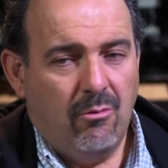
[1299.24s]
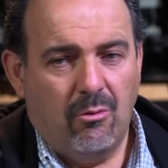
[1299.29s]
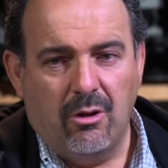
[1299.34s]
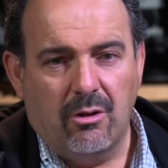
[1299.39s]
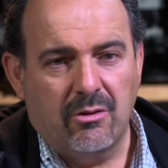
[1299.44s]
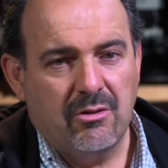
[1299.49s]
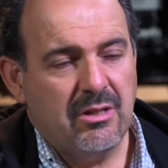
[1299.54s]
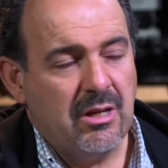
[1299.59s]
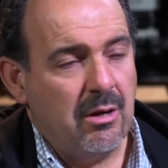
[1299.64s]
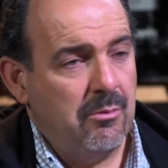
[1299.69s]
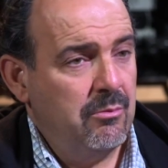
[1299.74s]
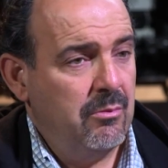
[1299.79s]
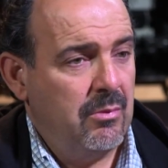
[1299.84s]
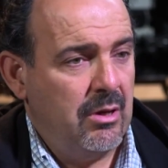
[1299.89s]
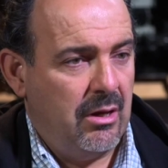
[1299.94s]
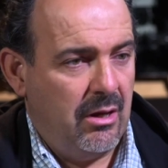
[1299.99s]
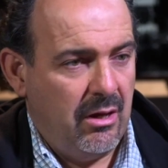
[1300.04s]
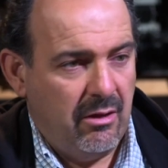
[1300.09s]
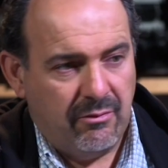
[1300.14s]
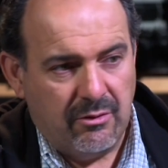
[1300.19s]
well, some
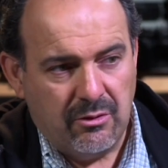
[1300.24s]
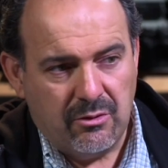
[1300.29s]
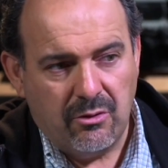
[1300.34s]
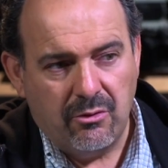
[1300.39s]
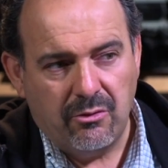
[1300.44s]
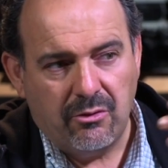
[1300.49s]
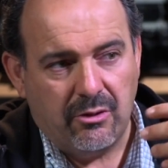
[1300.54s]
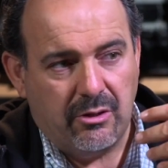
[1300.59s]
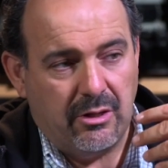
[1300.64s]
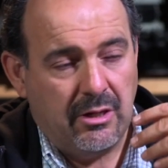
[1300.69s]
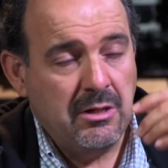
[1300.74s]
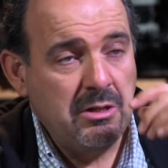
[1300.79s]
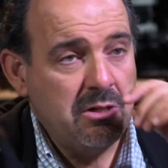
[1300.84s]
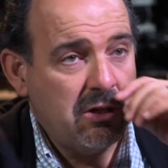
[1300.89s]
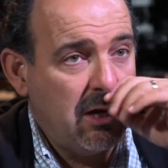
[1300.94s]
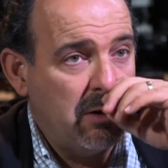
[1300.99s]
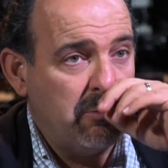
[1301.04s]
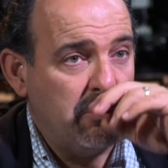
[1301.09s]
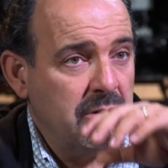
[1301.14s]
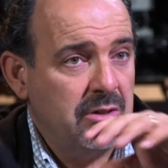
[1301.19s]
even 2/3"
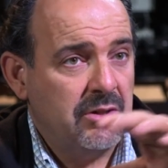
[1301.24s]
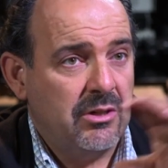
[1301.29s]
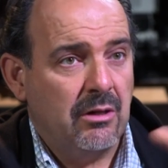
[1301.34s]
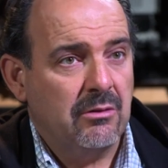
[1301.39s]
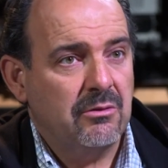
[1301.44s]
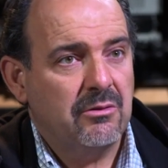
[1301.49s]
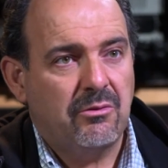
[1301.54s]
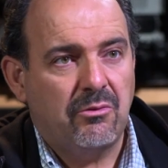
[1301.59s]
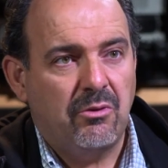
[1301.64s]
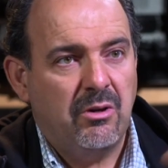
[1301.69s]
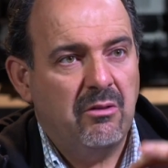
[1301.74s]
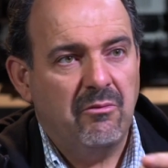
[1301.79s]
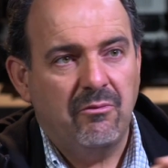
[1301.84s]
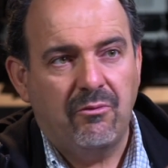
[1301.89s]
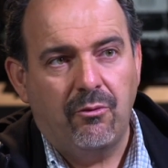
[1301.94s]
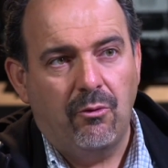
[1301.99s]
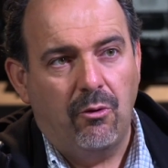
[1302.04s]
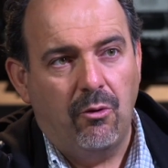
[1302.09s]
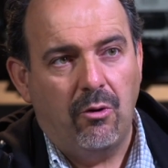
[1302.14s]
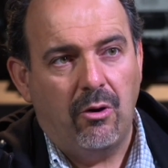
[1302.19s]
cameras, channels 3 and
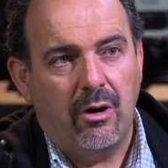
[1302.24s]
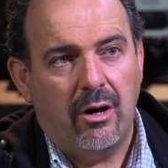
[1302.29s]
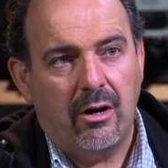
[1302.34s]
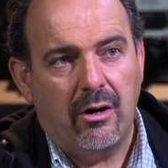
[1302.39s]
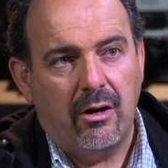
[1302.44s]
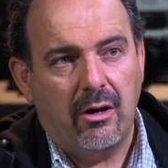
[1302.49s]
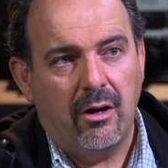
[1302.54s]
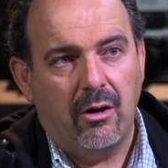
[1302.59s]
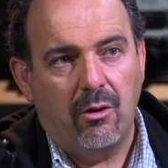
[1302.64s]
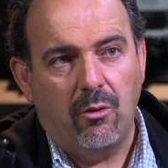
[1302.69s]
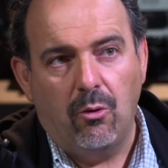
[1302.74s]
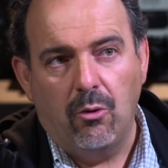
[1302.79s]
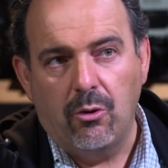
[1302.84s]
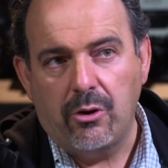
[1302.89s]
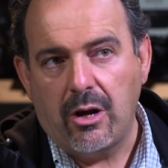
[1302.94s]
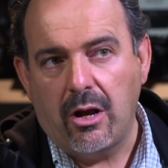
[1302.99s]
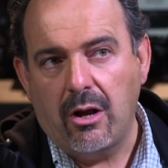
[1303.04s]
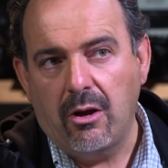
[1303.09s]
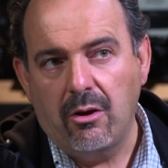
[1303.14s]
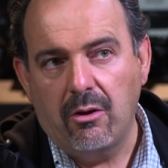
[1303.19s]
4 are
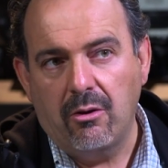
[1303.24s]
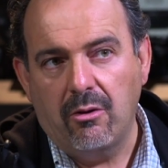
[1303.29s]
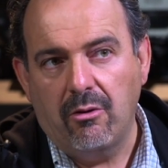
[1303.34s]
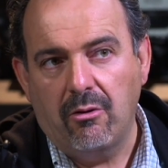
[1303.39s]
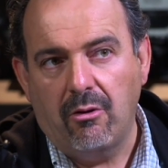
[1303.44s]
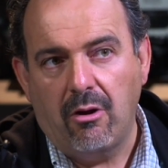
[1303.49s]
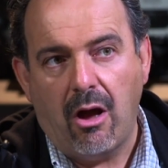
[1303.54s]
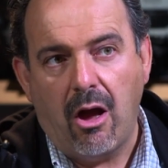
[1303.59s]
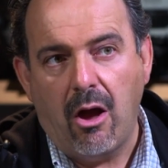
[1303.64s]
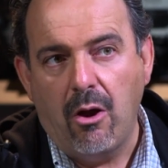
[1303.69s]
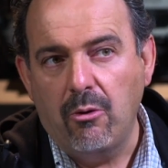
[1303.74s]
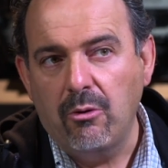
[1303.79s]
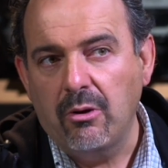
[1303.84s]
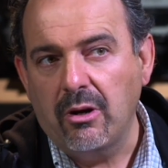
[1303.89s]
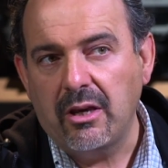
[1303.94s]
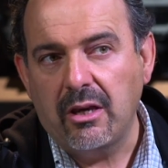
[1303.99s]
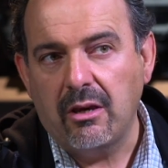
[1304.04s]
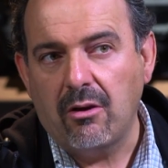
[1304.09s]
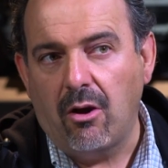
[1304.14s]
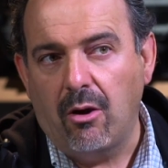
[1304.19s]
auto
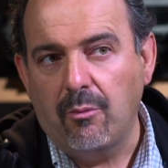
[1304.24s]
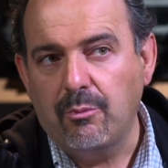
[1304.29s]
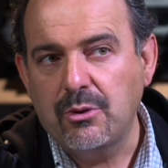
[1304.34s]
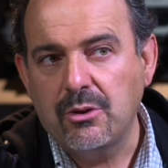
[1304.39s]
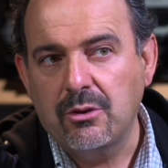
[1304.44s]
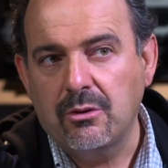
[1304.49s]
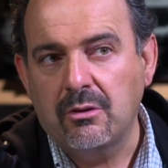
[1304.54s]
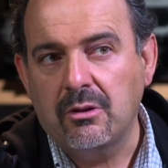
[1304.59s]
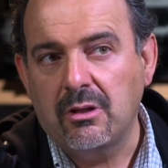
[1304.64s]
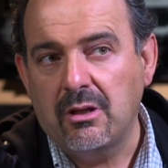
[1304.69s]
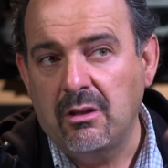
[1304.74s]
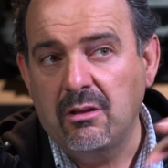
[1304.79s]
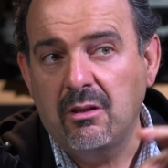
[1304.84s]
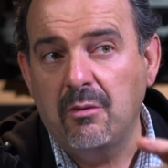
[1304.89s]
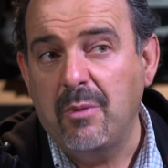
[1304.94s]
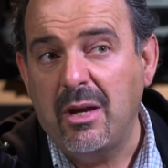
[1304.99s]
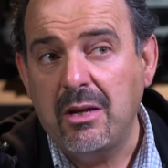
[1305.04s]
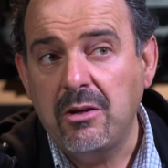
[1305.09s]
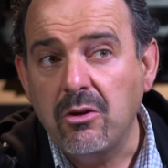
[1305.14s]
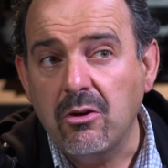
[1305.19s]
only option in the
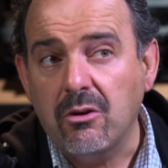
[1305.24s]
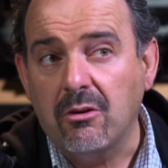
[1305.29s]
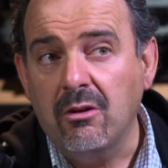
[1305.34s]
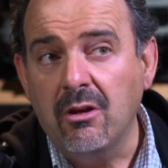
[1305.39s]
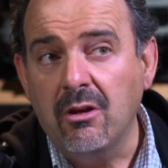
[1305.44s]
menu.